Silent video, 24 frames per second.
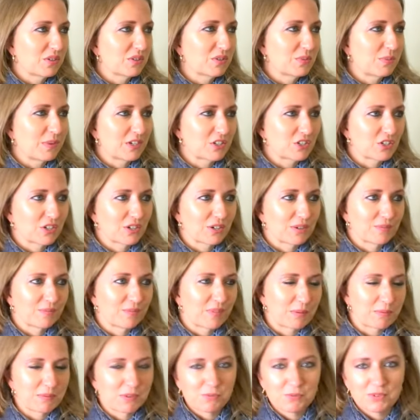to make sure,
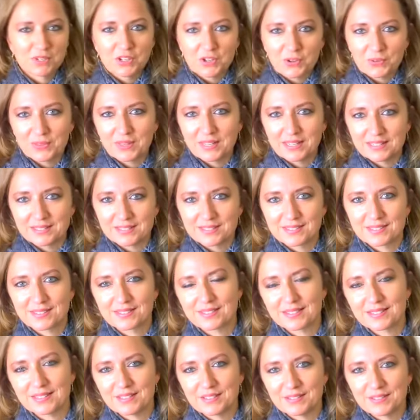I mean, we know that
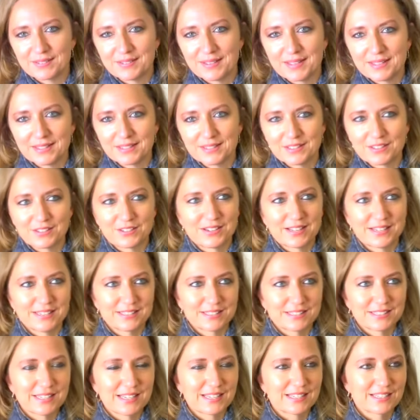it's uh, in the
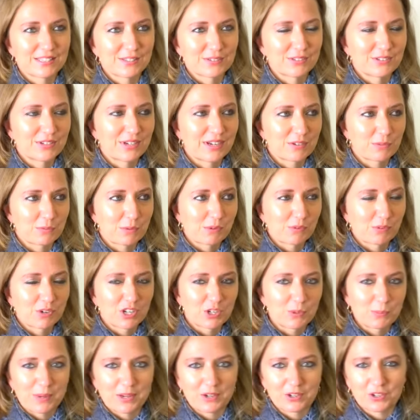United States, so we don't have to be
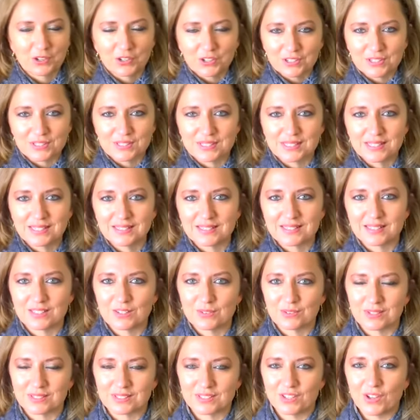worried about currency, it's a
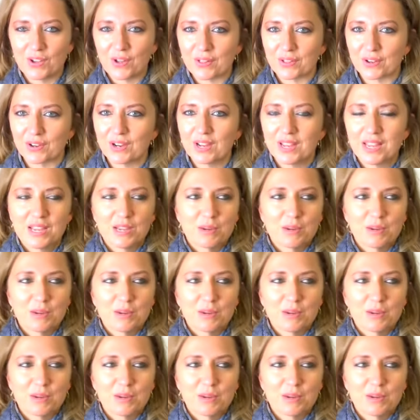US dollar.